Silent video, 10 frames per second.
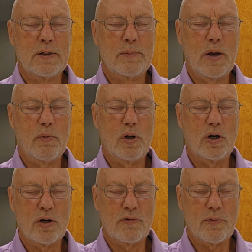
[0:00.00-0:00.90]
May we
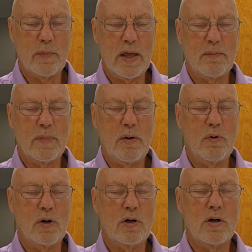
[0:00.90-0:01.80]
learn from that. May we
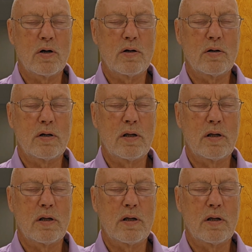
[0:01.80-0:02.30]
learn